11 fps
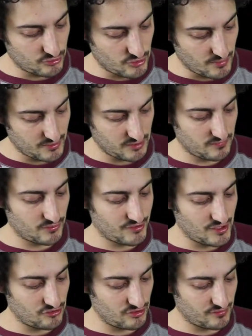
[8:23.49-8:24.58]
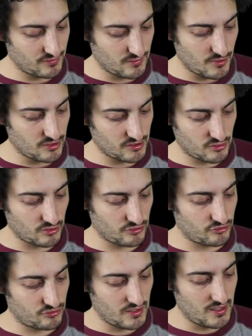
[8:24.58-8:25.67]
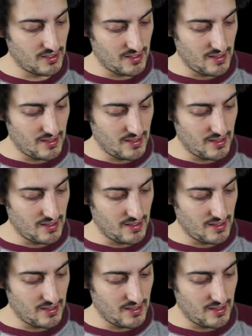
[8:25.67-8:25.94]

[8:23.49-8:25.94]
trumpet of Los Angeles Philharmonic Orchestra.